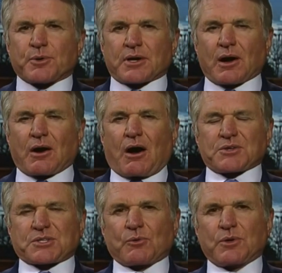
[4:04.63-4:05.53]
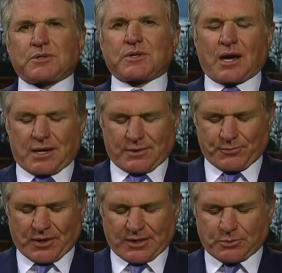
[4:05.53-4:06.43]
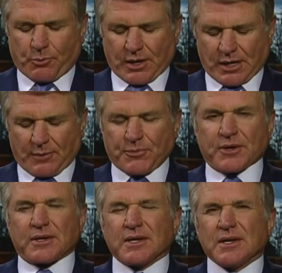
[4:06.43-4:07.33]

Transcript: But I also would uh, like to bring up that